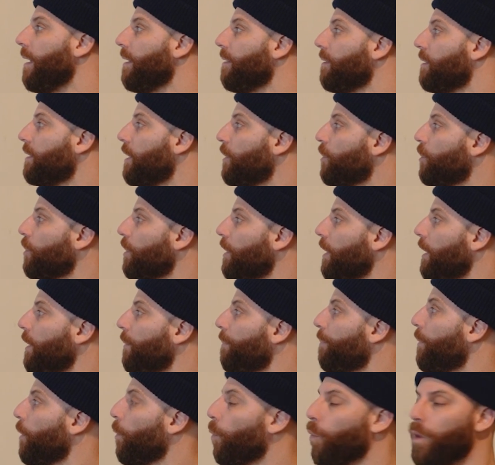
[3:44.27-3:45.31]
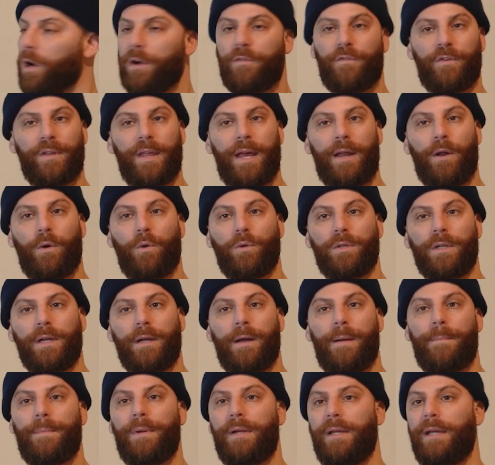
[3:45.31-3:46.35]
essentially work for that holding
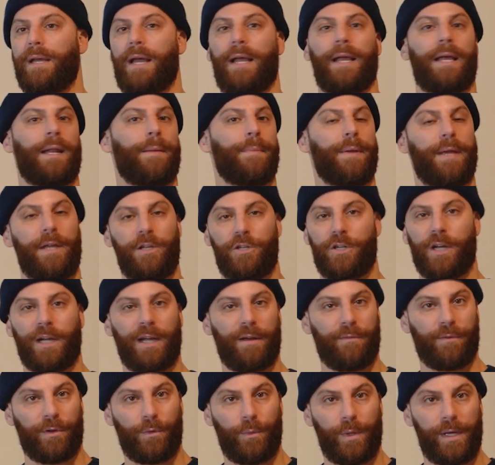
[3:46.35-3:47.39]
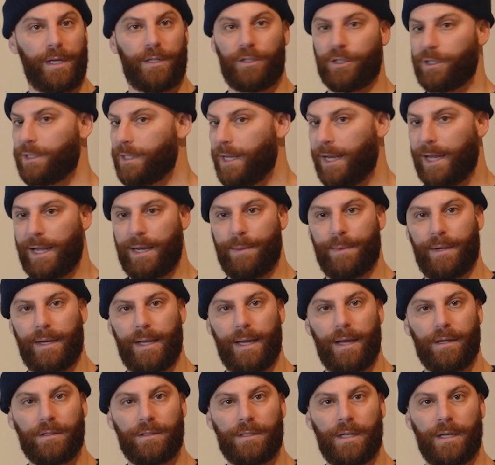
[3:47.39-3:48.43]
company. I get a paycheck every week, just like anybody
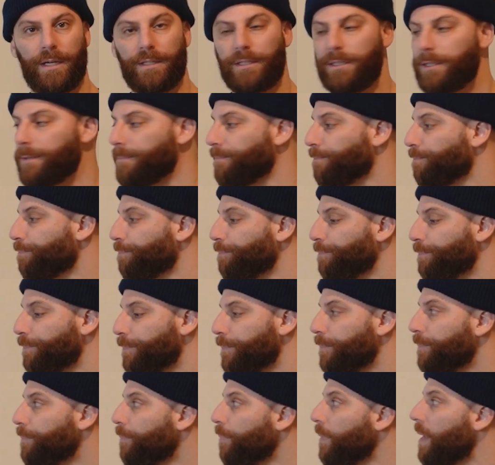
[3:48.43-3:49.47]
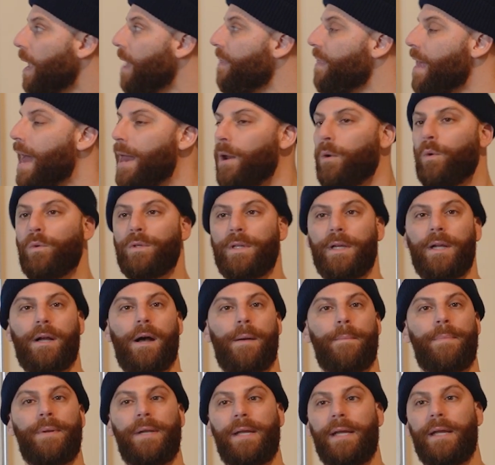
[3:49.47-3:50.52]
else does. And that holding
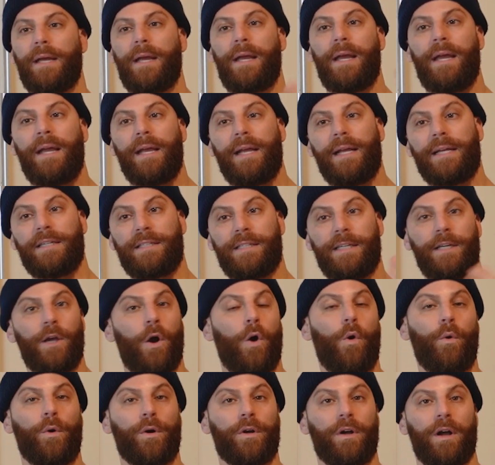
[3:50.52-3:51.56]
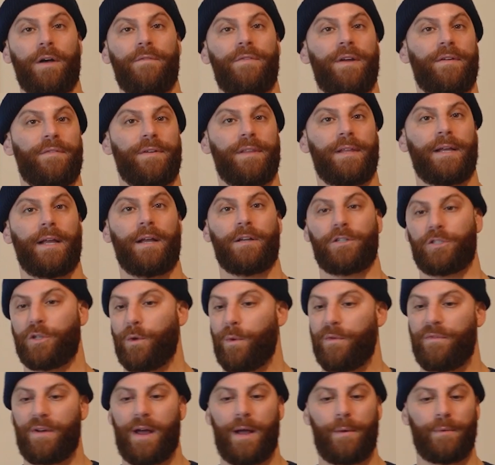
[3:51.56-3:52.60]
company is the owner of everything else.
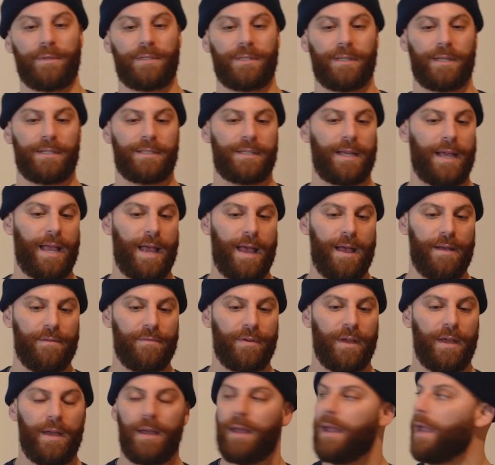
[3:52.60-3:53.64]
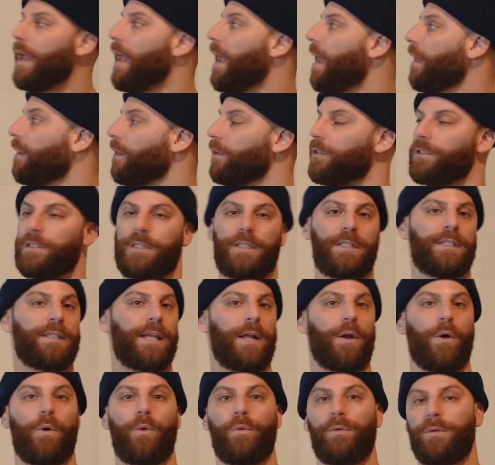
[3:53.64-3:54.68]
So if I was to, let's say, have LLCs
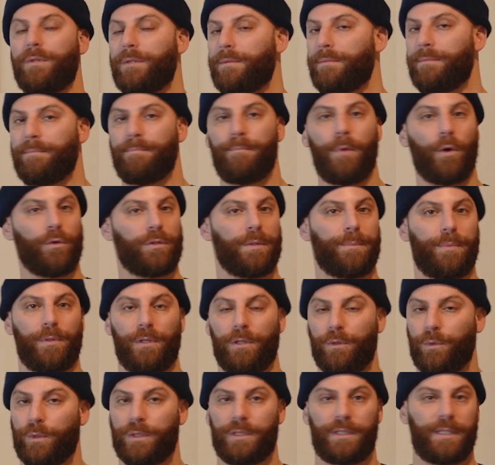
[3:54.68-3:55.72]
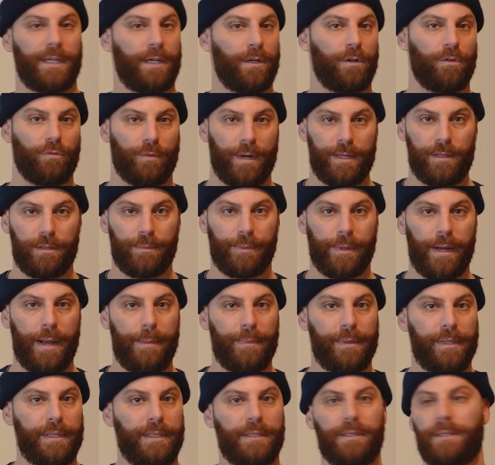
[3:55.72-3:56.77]
that owned multiple or single rental
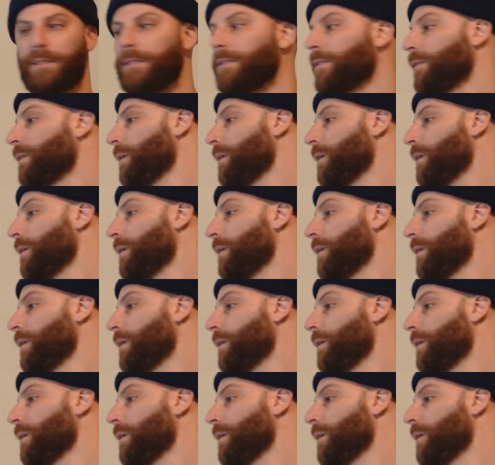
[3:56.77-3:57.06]
properties,